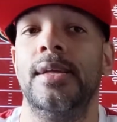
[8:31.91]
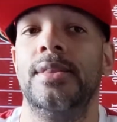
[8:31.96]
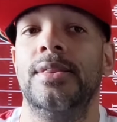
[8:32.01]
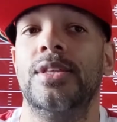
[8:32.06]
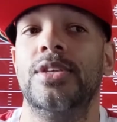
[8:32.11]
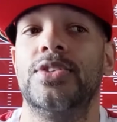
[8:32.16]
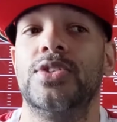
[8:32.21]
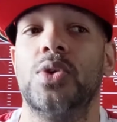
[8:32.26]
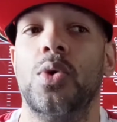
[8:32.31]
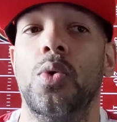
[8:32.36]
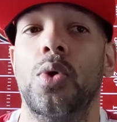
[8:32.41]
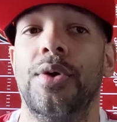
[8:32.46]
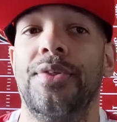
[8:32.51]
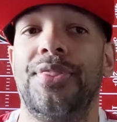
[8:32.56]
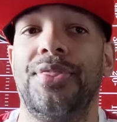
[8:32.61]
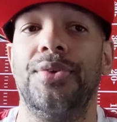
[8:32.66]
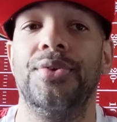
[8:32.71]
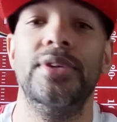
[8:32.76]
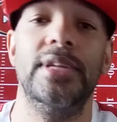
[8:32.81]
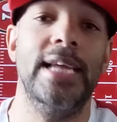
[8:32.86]
the score
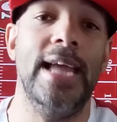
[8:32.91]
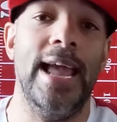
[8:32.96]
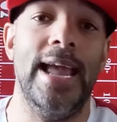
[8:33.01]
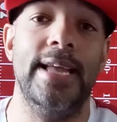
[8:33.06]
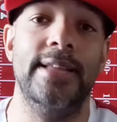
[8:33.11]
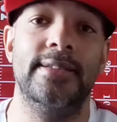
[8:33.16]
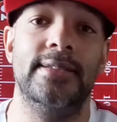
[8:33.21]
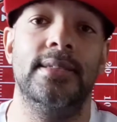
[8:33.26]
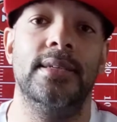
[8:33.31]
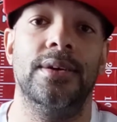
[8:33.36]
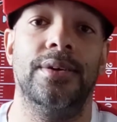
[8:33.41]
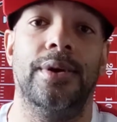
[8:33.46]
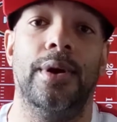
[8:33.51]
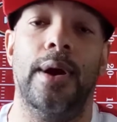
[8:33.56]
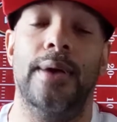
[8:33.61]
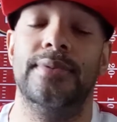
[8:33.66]
38-0.